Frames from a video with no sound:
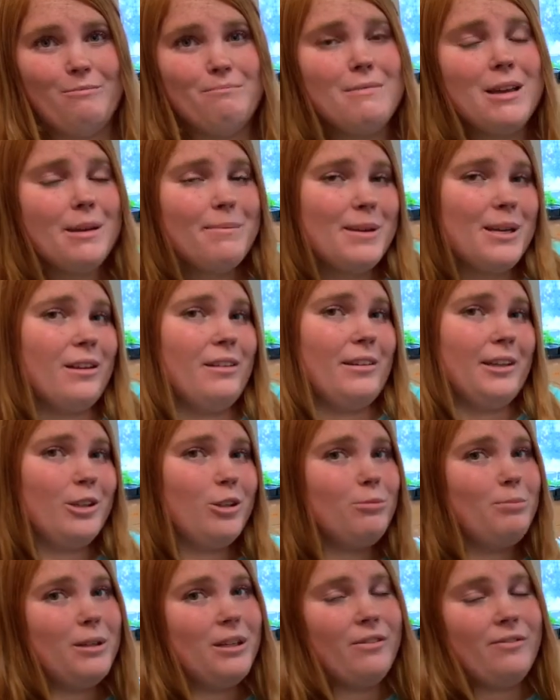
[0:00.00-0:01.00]
Maybe a
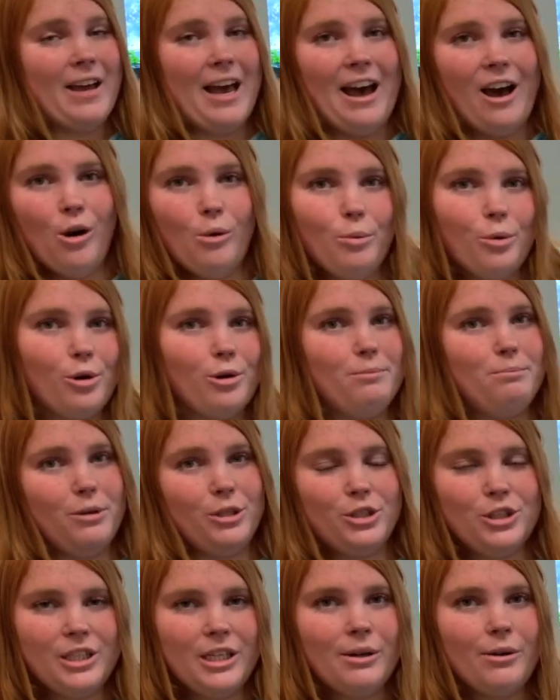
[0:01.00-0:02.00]
little bit of outward
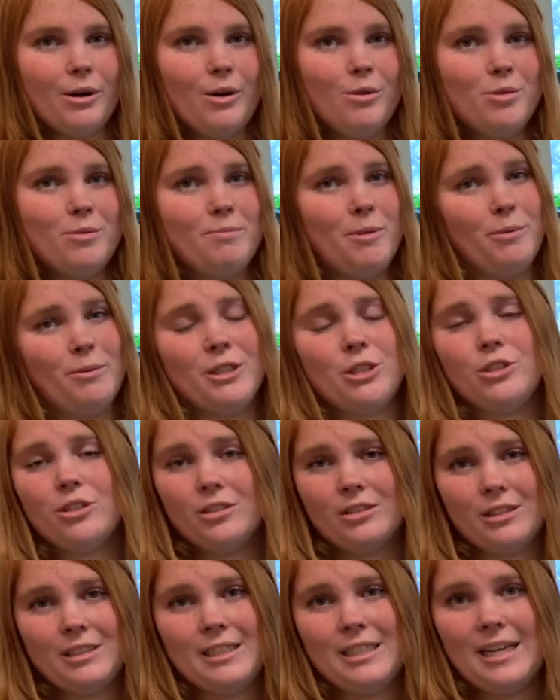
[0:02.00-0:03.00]
bushy growth, but we
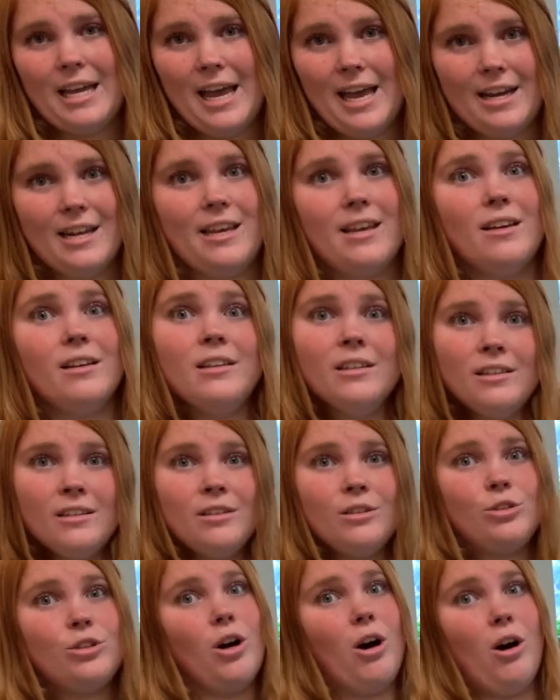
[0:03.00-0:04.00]
shouldn't see any
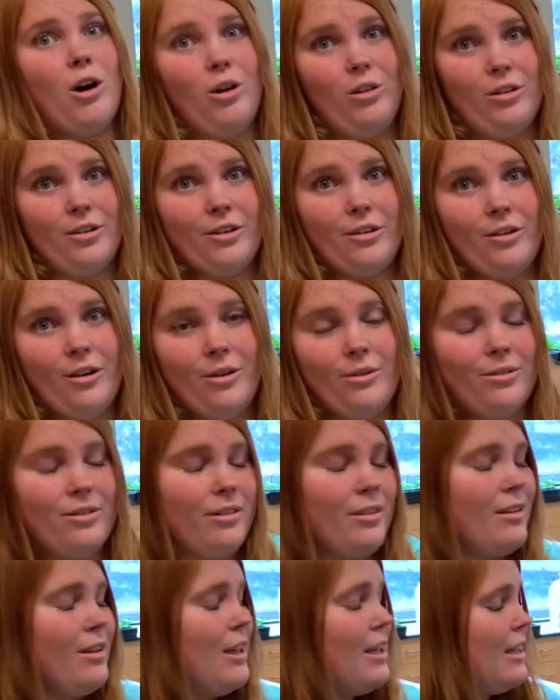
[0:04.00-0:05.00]
taller
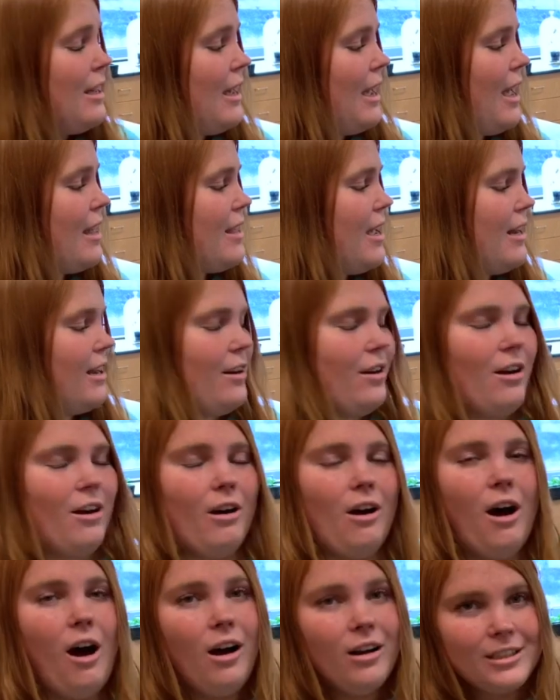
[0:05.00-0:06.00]
growth. And then in
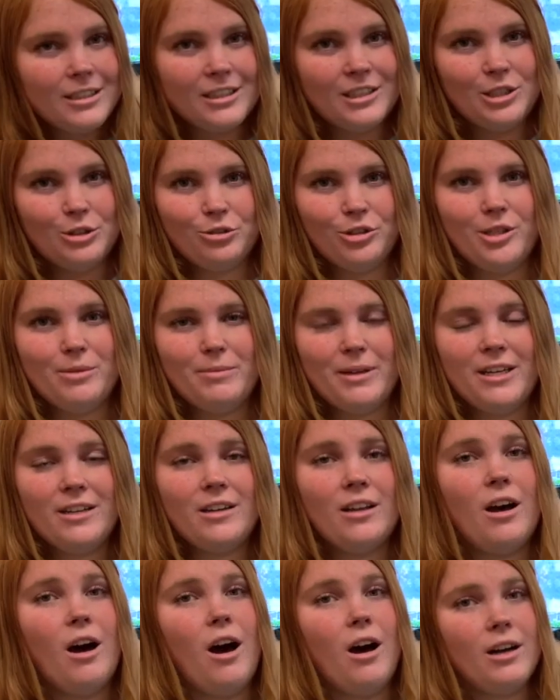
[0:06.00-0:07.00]
our auxin
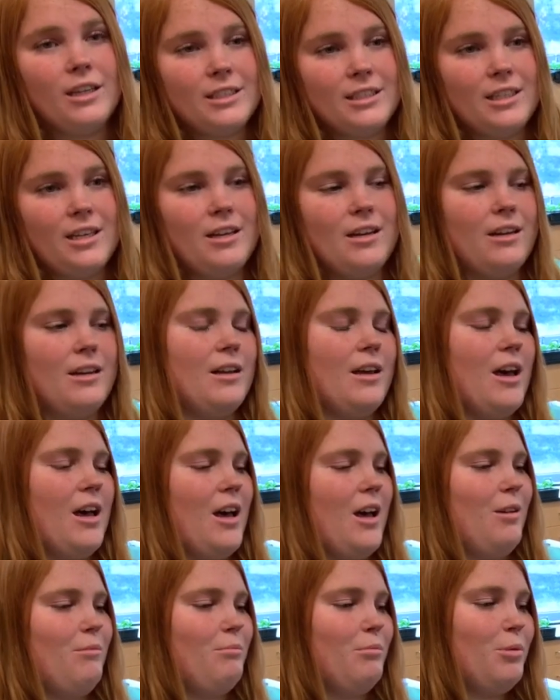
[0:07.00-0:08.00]
treatment, auxin
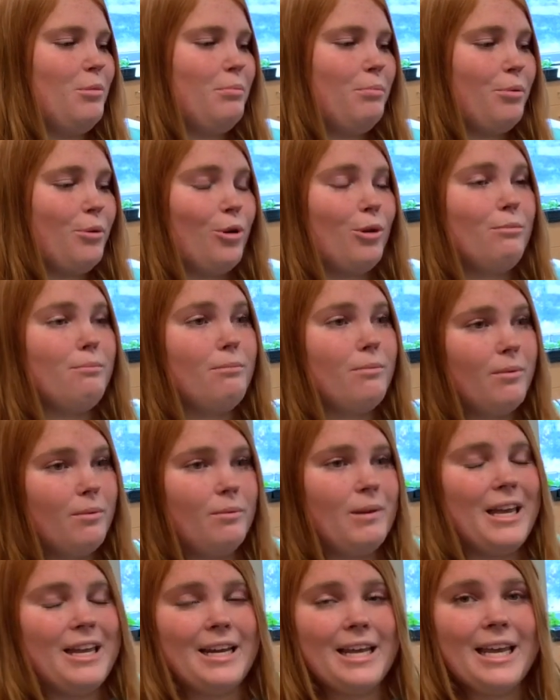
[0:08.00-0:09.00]

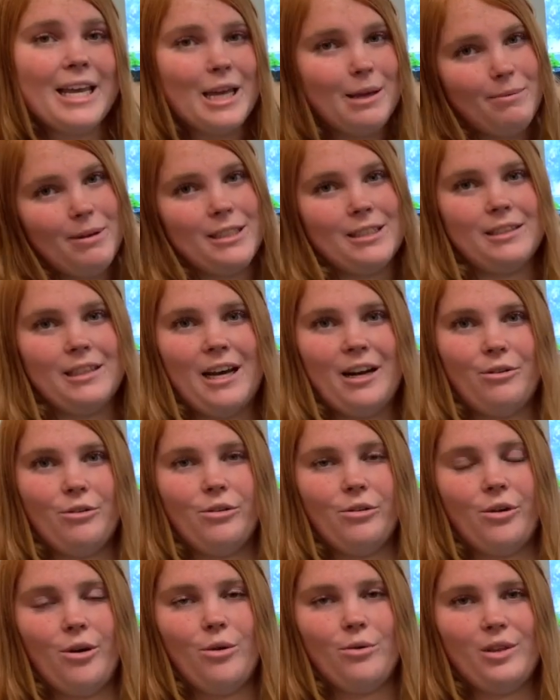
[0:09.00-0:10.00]
inhibits
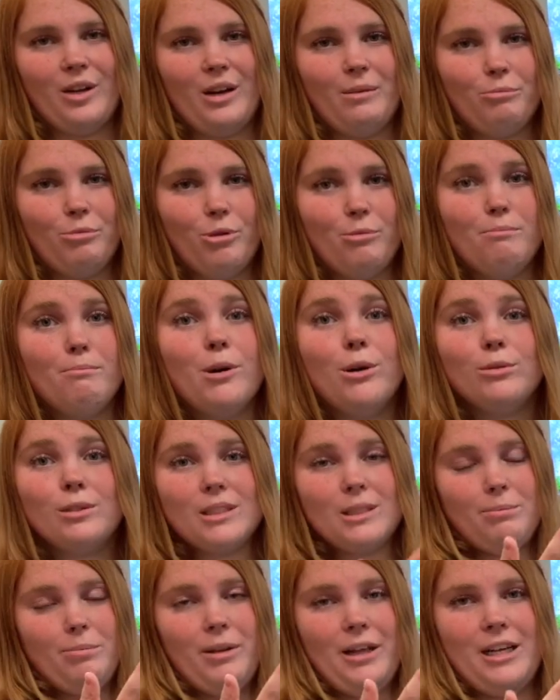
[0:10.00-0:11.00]
lateral growth and it promotes
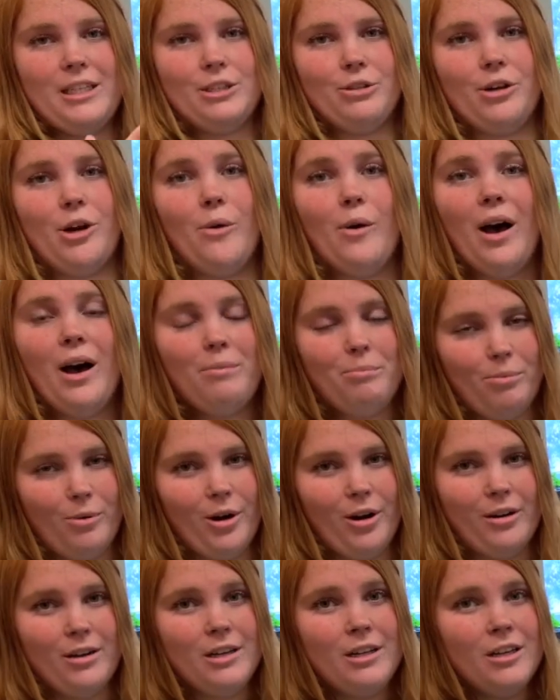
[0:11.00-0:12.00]
the plant to grow
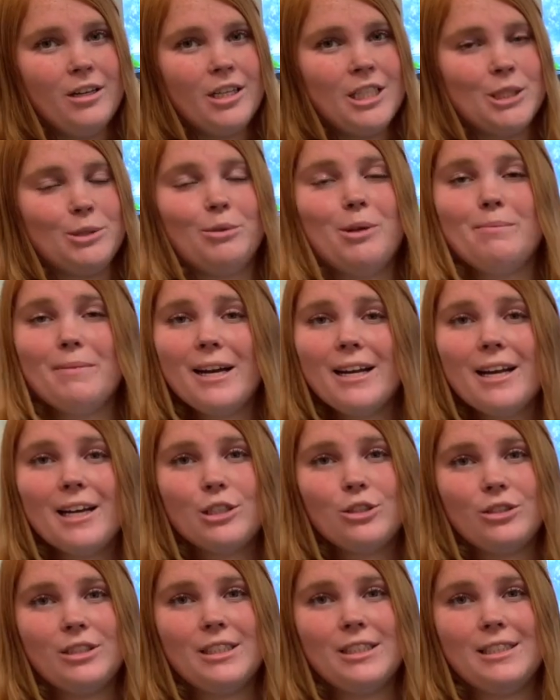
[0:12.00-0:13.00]
upward, so we might
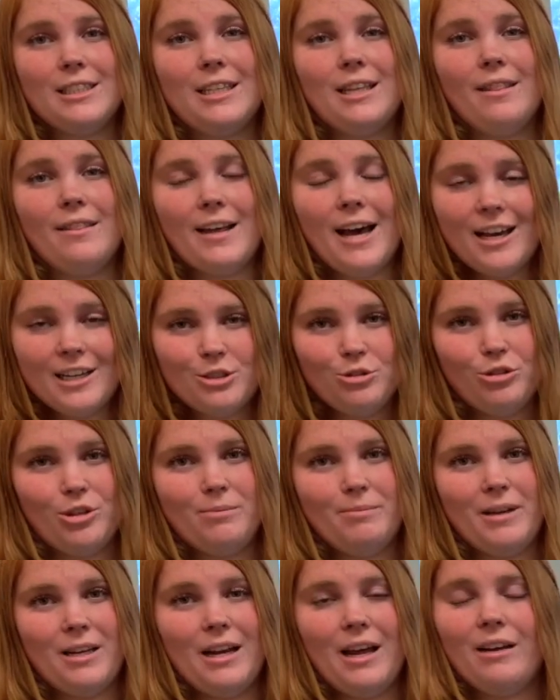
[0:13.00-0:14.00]
actually see that
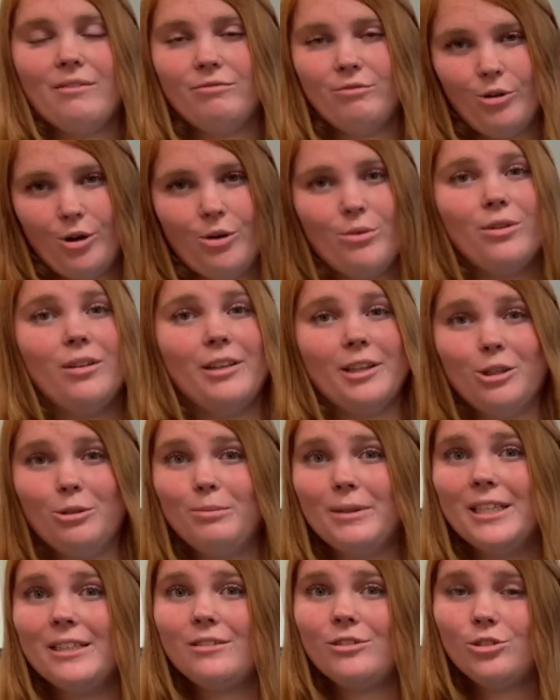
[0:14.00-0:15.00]
treatment have grown a little
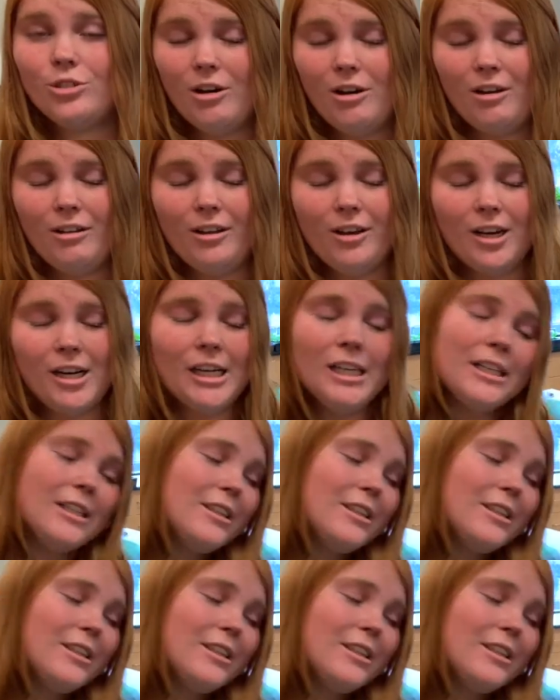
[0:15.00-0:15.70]
bit taller.